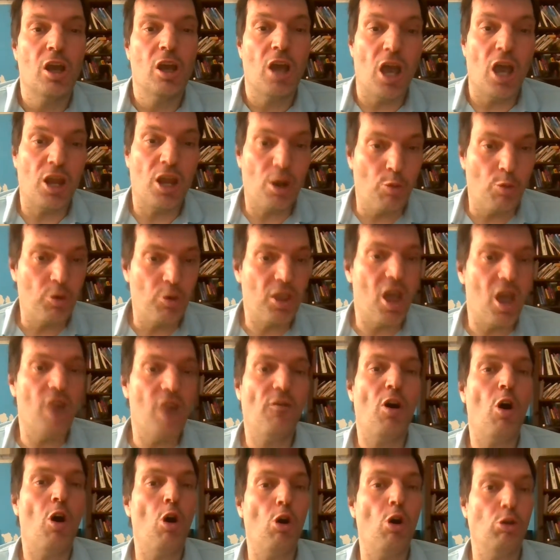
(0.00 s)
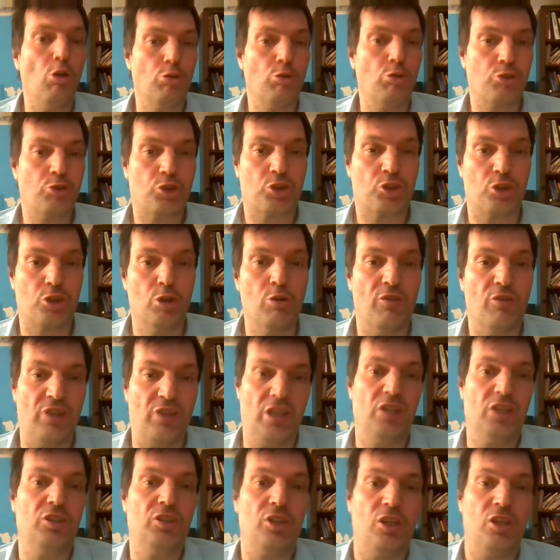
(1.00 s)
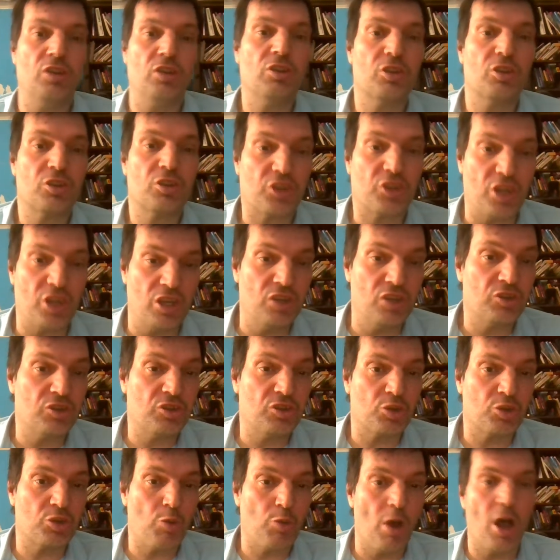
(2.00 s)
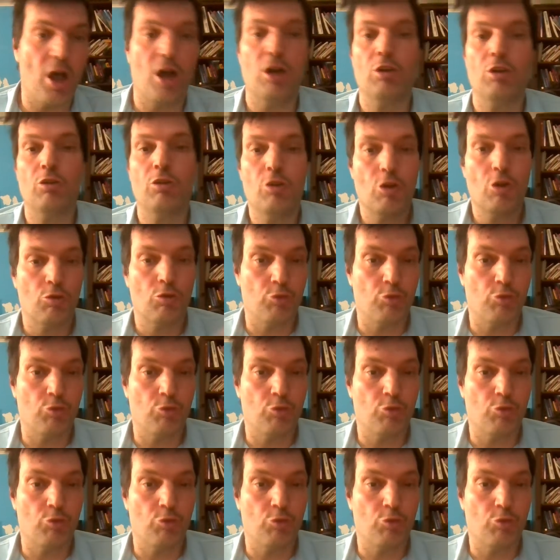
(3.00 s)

And then we have a whole slew of indie scenes as well.